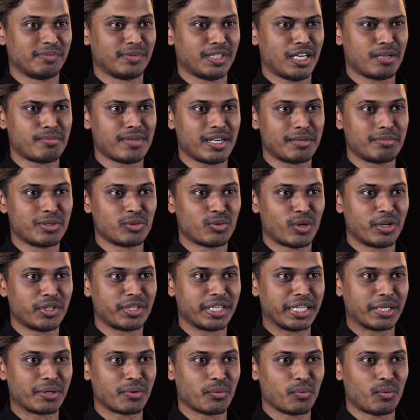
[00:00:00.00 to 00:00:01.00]
Now you might be
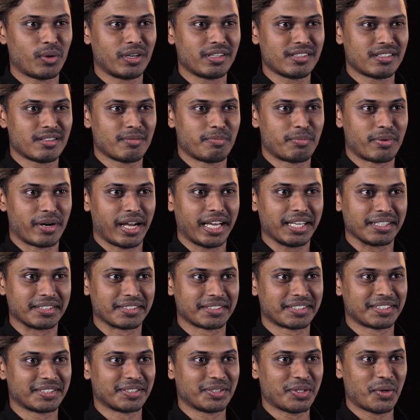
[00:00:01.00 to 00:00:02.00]
wondering, what is the
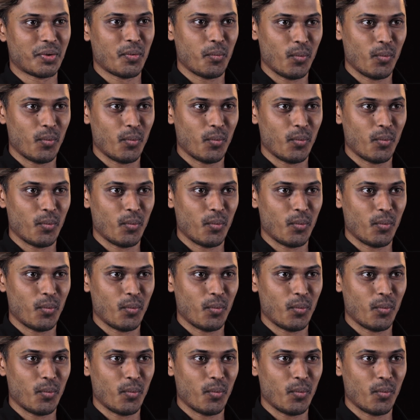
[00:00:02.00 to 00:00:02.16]
price?